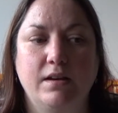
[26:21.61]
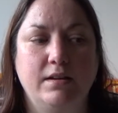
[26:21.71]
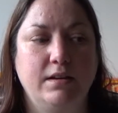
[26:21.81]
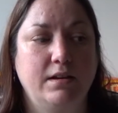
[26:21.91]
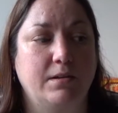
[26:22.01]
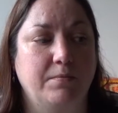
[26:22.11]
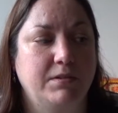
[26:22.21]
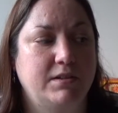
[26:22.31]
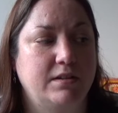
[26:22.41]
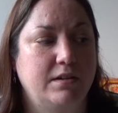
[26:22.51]
yeah,
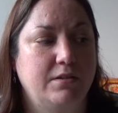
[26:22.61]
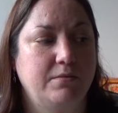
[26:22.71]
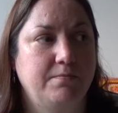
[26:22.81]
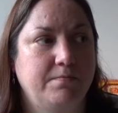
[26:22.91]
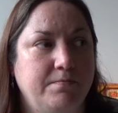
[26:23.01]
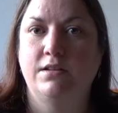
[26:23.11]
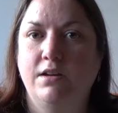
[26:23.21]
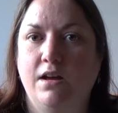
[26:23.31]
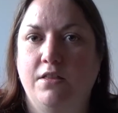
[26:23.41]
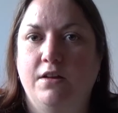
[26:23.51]
so
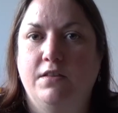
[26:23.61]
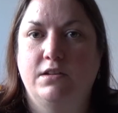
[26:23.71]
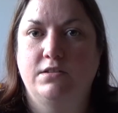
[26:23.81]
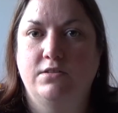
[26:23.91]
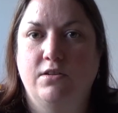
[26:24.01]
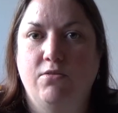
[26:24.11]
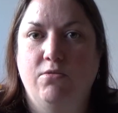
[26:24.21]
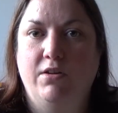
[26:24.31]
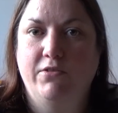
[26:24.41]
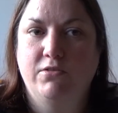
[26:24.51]
yeah, I think that's
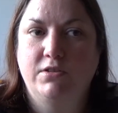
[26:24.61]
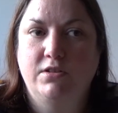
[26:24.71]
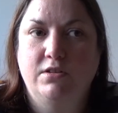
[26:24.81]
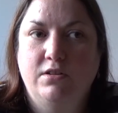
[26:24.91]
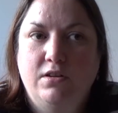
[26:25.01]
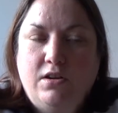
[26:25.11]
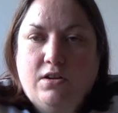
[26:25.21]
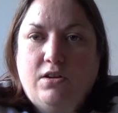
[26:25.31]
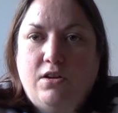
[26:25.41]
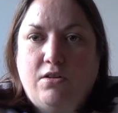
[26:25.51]
all I've got to
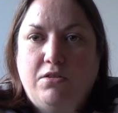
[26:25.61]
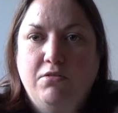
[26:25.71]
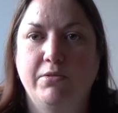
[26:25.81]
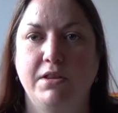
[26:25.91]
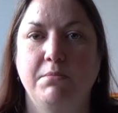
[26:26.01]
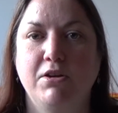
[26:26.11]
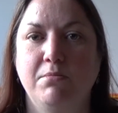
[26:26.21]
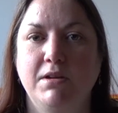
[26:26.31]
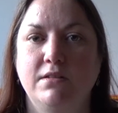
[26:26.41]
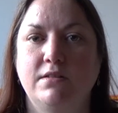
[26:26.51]
go through at the
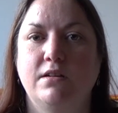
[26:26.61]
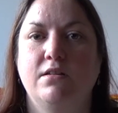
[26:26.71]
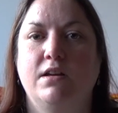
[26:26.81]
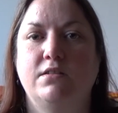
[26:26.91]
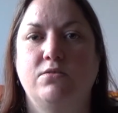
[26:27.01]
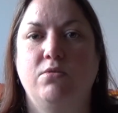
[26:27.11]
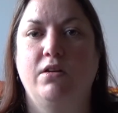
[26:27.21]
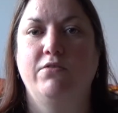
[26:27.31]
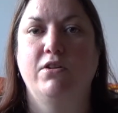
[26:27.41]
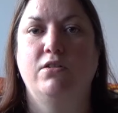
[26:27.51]
moment. So that's all
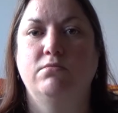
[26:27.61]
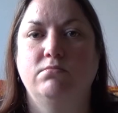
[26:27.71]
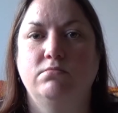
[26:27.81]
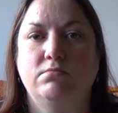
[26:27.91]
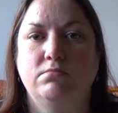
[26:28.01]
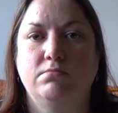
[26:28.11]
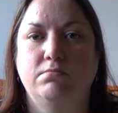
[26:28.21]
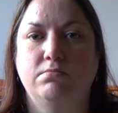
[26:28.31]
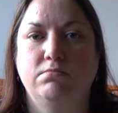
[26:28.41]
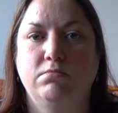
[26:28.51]
I've got
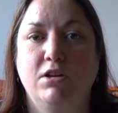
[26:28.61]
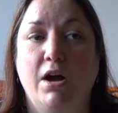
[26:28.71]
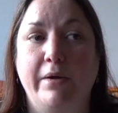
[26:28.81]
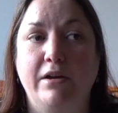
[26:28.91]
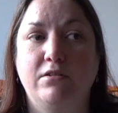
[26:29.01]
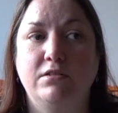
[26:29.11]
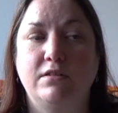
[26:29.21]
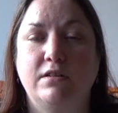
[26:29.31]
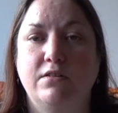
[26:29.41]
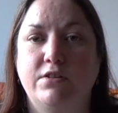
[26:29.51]
going on.
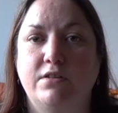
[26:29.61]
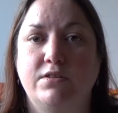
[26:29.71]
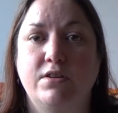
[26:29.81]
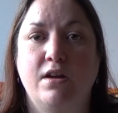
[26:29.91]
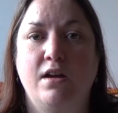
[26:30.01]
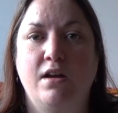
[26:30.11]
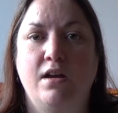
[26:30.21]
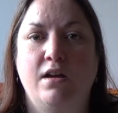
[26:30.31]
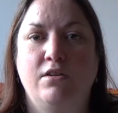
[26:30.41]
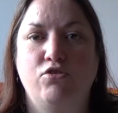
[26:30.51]
So just
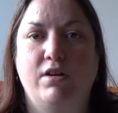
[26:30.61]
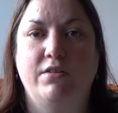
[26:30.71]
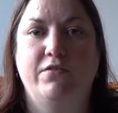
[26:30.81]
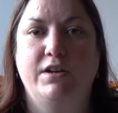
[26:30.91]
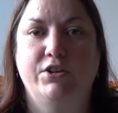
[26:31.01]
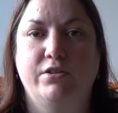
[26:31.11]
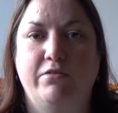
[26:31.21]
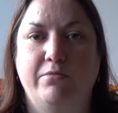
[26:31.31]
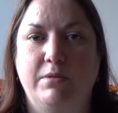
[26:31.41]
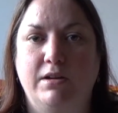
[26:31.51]
trying to finish
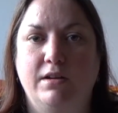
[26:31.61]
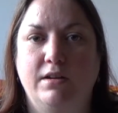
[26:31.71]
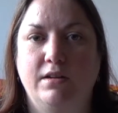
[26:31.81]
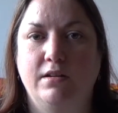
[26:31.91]
off my